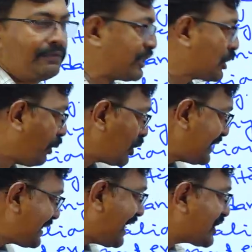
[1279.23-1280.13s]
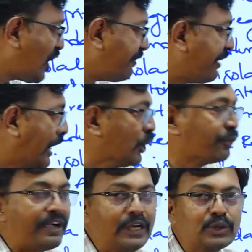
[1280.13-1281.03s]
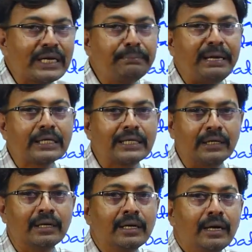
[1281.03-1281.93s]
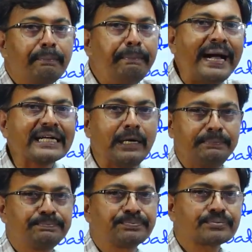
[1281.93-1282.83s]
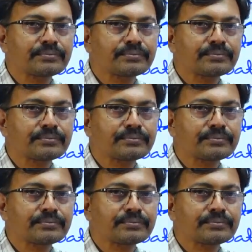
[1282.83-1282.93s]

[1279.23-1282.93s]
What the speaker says: For suppose in case of failure can be occurred. Backup.